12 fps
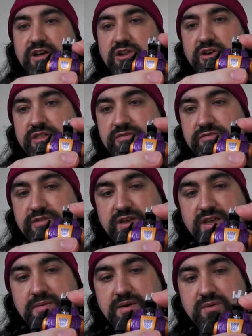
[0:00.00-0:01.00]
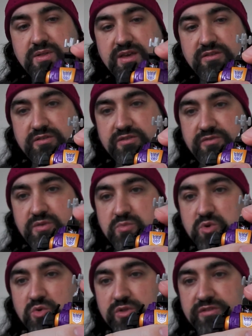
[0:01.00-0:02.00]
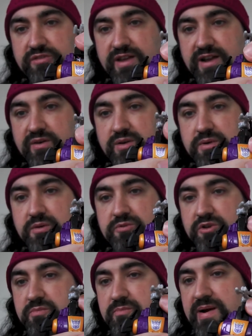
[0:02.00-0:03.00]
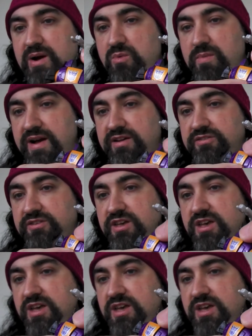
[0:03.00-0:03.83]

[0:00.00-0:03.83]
I like the gimmick with this, because if you pull this down, it becomes like a battle mask